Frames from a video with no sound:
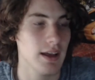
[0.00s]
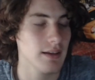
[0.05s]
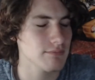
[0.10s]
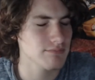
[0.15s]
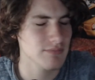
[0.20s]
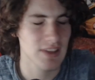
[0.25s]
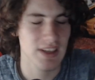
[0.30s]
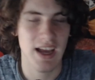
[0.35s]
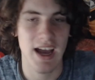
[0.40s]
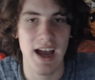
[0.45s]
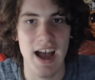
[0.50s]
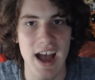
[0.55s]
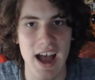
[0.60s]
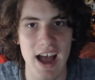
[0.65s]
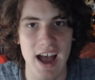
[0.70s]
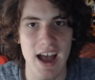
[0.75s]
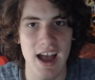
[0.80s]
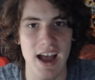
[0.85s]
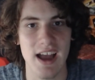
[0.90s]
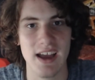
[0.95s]

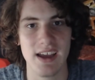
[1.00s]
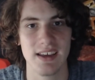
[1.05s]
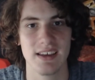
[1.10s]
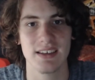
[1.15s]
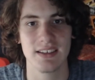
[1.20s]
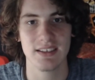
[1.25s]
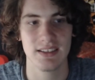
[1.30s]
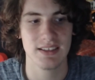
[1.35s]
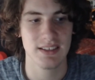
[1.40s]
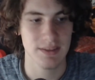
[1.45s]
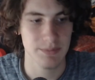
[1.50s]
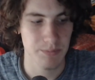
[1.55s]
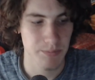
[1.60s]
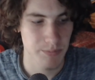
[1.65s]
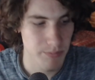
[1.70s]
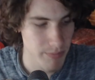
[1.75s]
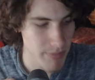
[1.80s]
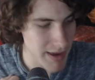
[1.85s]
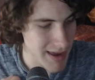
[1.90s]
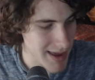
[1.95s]
Guys,
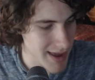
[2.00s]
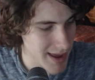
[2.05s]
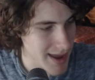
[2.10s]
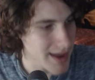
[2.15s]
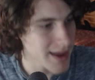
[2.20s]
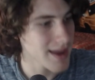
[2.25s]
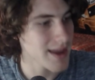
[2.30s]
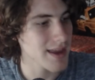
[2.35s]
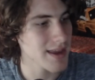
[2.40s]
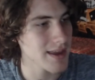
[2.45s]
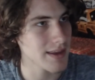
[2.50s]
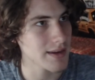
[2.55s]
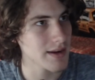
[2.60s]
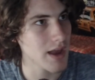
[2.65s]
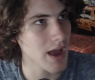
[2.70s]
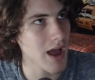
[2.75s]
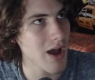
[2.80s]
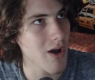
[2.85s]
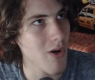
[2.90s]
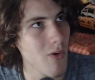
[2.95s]
Pain,
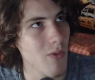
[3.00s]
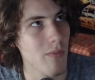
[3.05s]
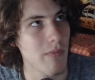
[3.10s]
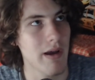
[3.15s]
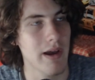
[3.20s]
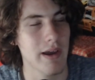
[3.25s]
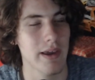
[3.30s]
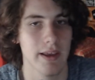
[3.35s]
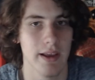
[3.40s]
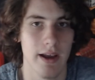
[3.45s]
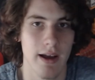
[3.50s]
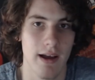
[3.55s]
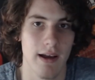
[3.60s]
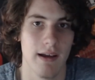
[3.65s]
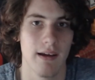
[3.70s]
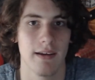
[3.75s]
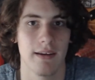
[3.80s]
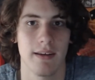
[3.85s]
oh my god.